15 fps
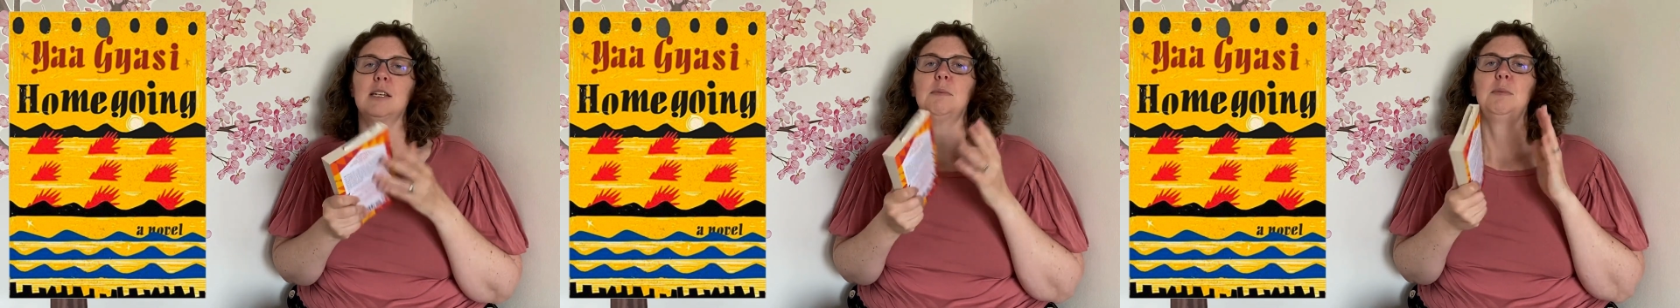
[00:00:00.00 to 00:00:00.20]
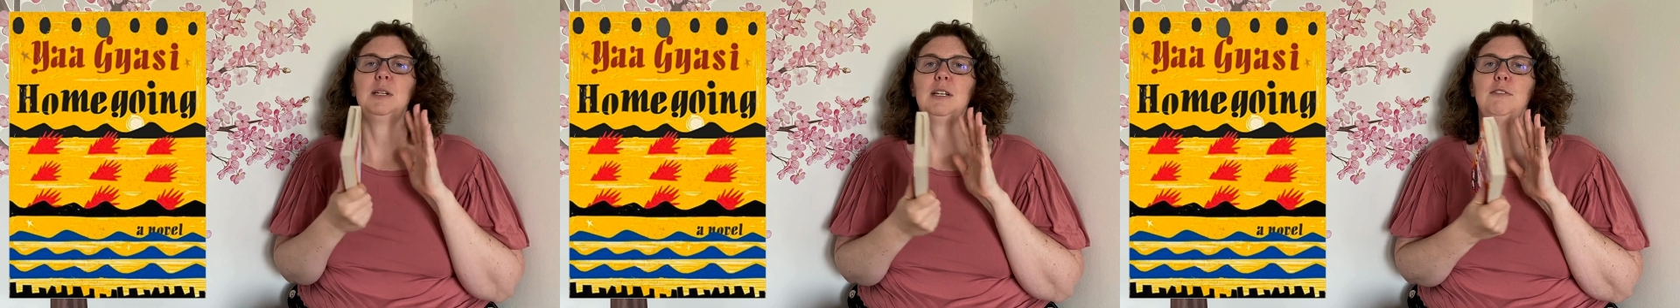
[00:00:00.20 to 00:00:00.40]

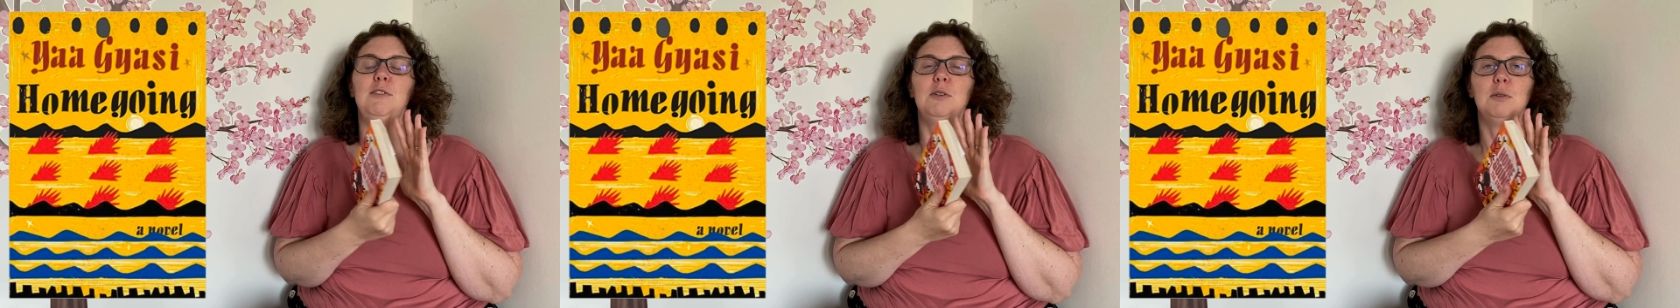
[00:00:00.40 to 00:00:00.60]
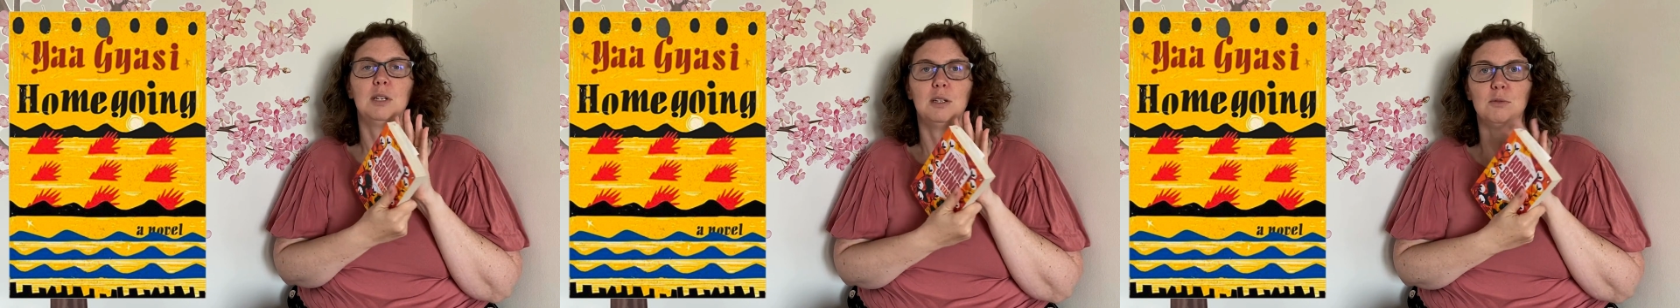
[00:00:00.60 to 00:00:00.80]
But if
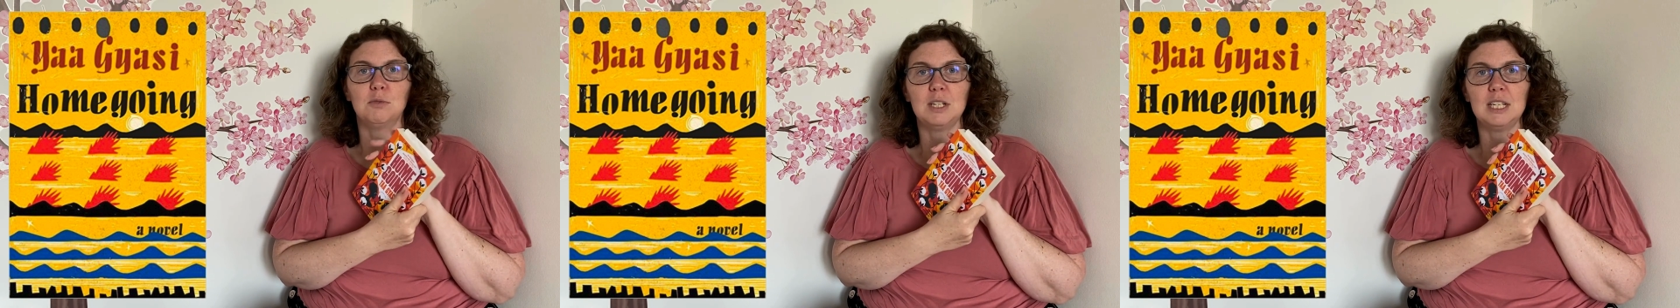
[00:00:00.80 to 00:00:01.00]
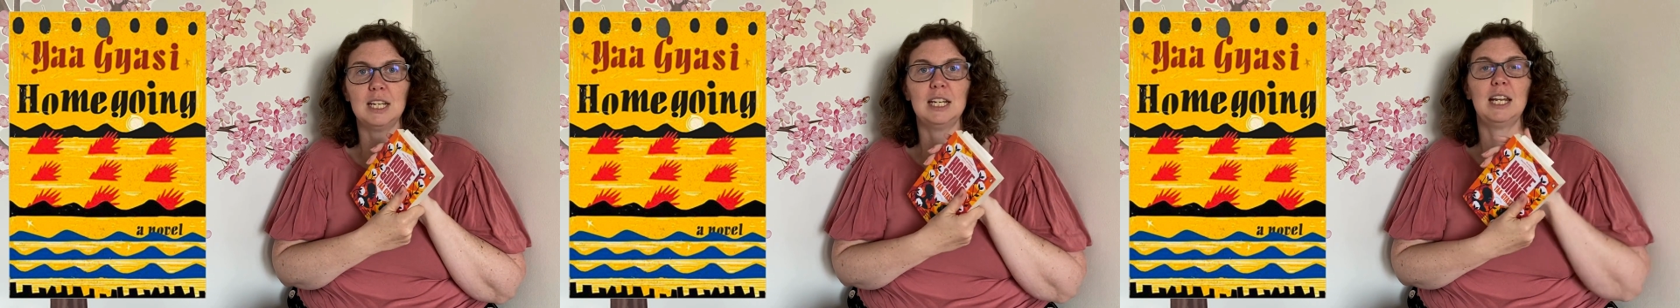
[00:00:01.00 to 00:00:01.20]
you can
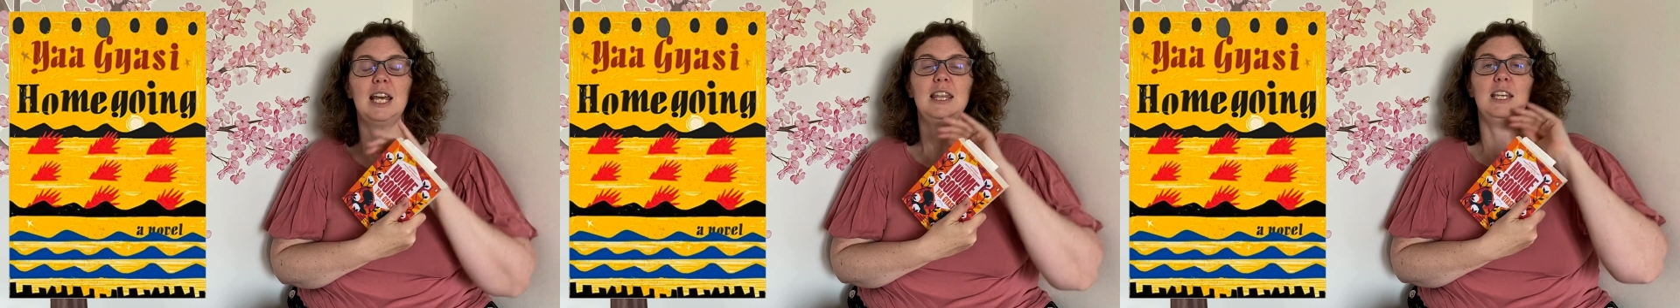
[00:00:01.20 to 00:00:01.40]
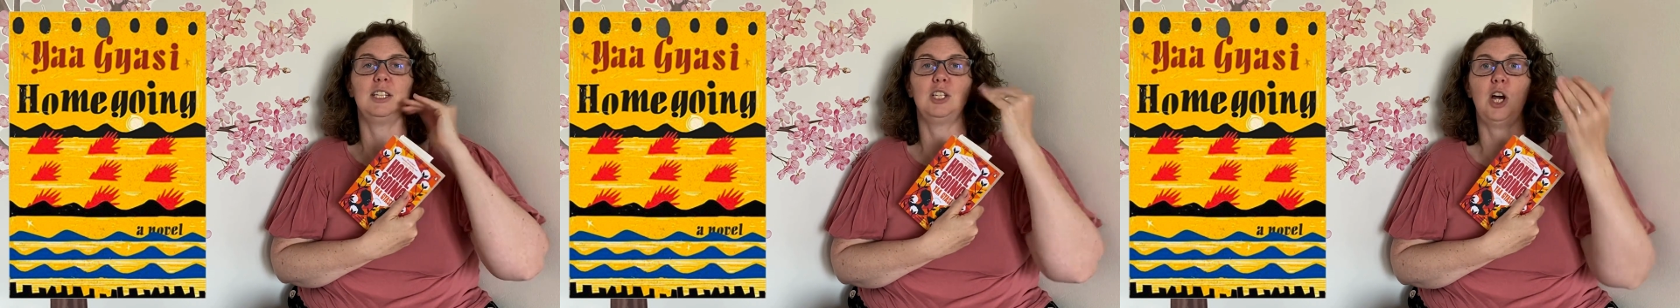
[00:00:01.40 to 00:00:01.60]
read it and
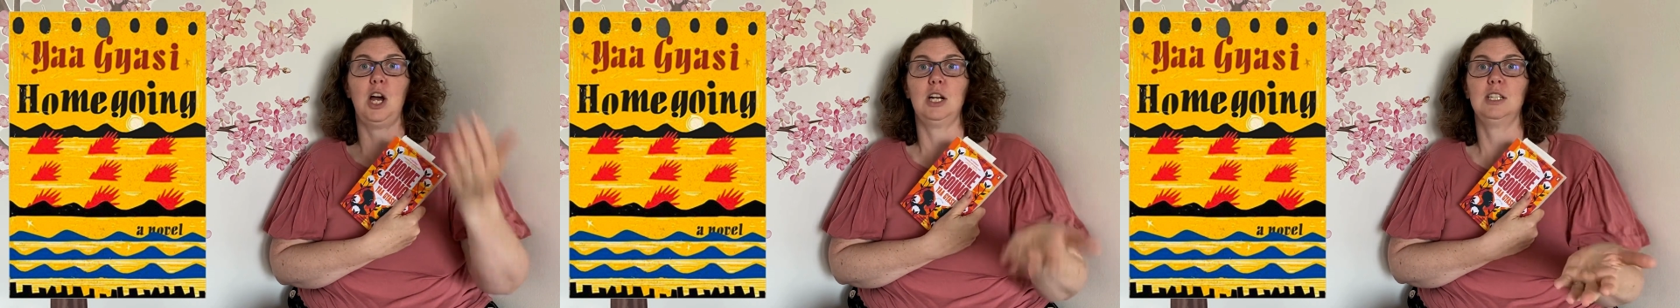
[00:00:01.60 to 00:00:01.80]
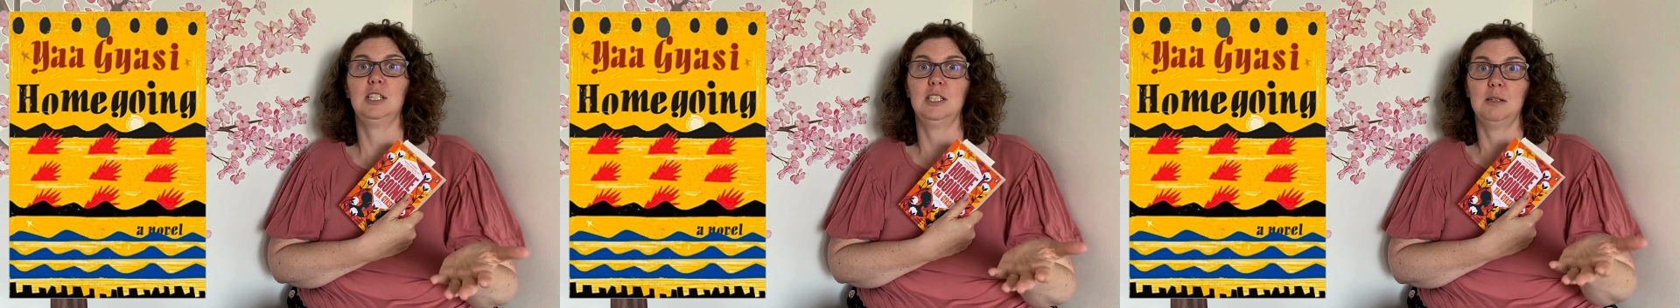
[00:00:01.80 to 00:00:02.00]
then
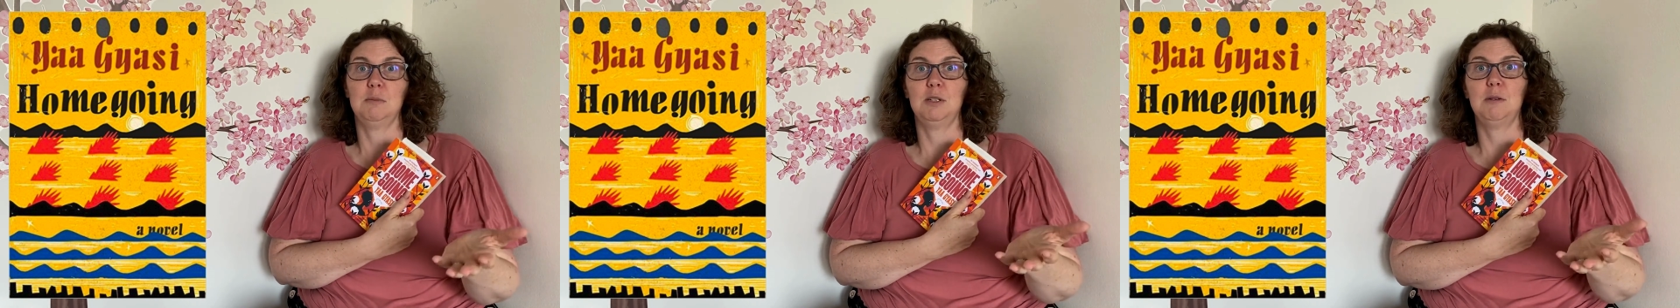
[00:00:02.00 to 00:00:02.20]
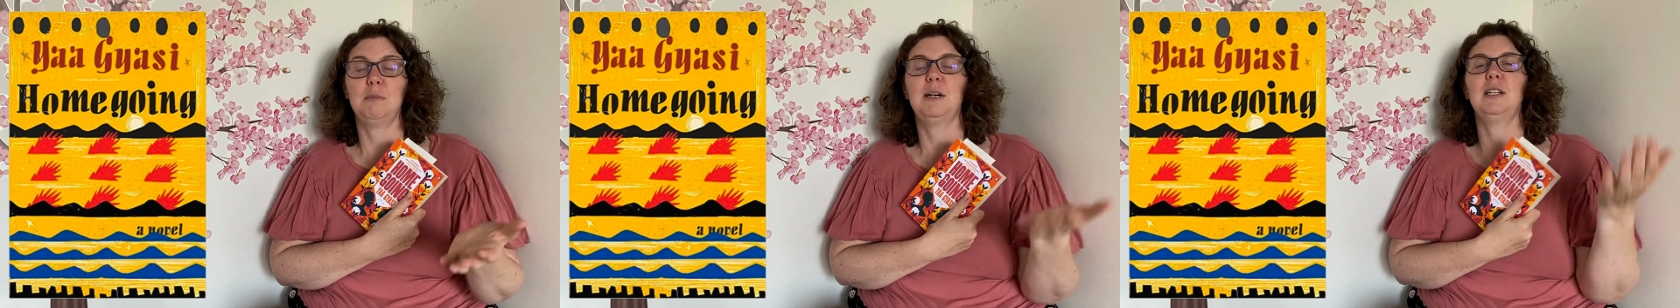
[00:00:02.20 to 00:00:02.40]
talk to
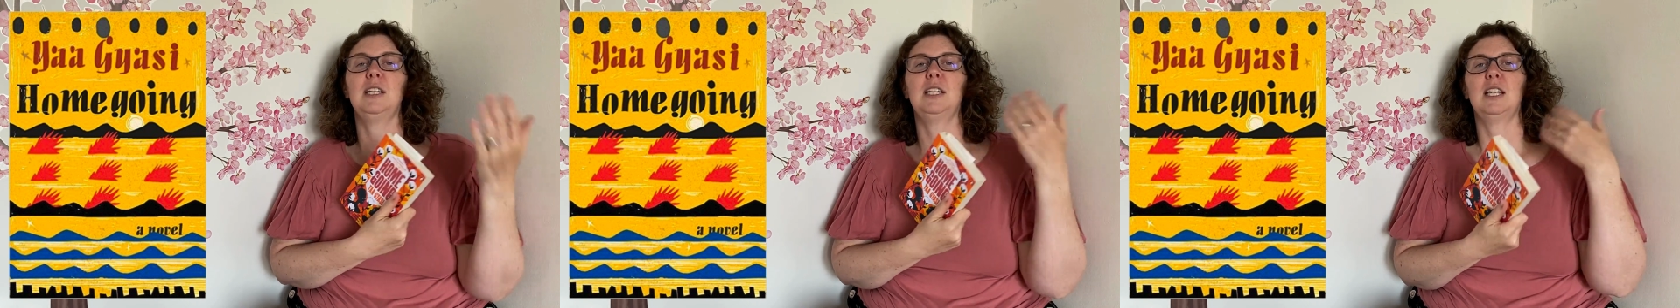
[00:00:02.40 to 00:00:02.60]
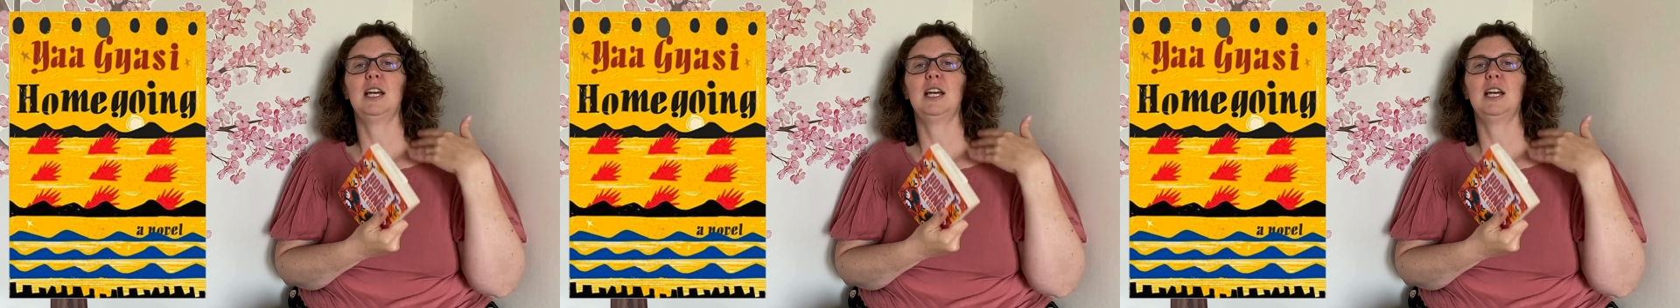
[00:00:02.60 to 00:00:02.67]
someone about it,